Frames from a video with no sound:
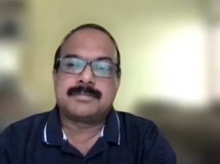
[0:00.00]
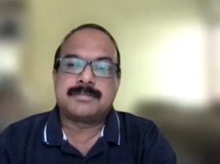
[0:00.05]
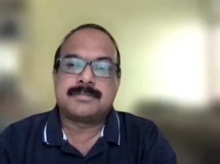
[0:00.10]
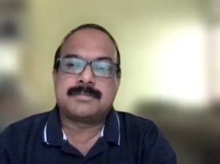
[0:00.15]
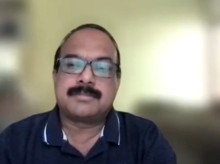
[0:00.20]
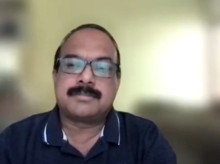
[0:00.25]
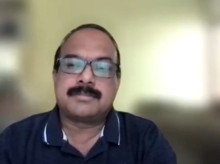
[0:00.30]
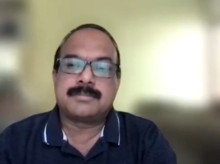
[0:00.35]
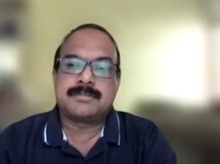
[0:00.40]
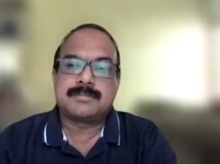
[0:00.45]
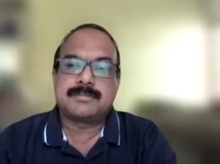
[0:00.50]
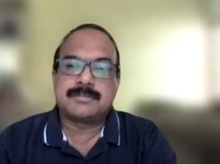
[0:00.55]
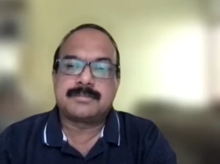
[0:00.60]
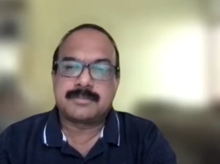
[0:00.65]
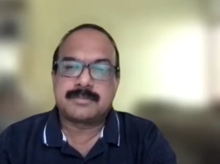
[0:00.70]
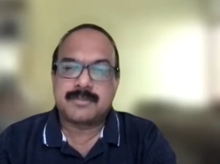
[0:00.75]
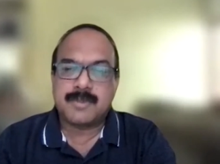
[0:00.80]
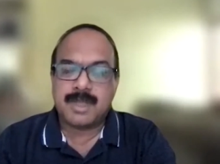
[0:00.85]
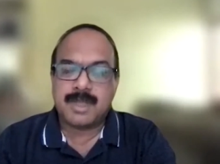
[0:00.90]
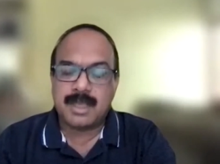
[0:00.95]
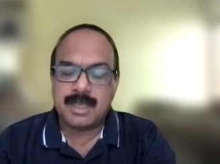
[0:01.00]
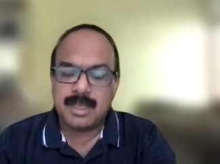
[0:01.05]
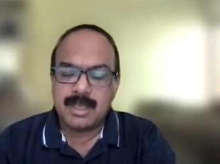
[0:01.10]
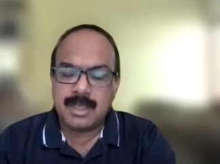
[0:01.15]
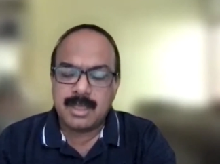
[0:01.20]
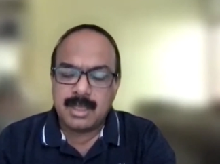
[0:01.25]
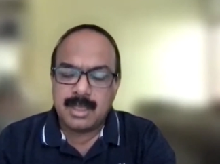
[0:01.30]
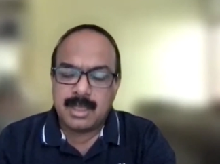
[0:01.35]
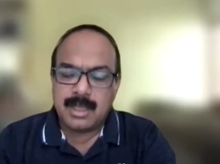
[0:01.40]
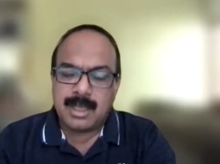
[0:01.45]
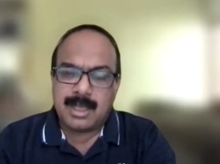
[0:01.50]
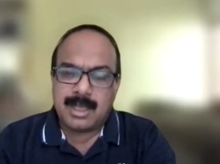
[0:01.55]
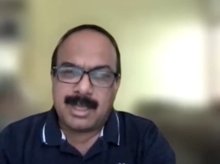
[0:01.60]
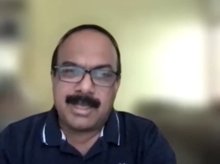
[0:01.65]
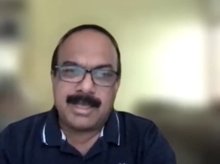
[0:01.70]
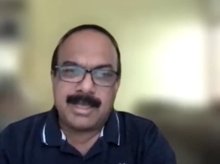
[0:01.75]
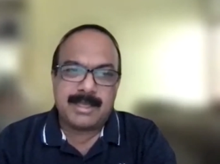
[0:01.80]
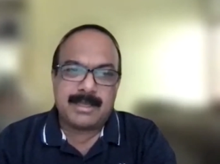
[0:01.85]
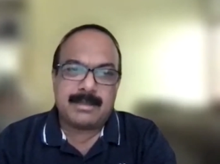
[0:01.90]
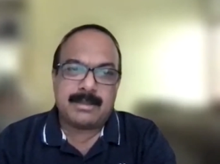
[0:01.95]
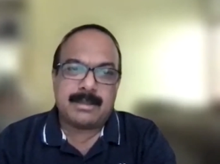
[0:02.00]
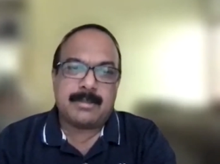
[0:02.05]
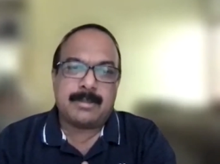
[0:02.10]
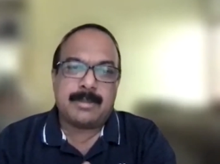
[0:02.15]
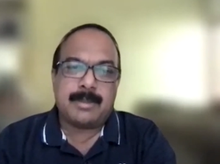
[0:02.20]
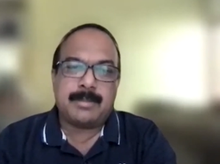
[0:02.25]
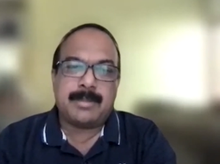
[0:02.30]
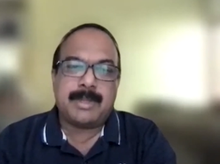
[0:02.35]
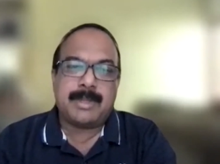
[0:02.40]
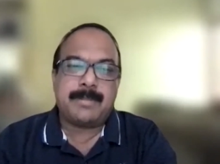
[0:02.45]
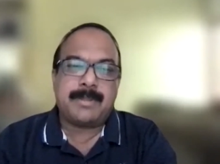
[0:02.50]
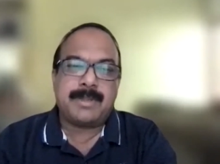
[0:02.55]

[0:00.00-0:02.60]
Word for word: same yeah i i mean my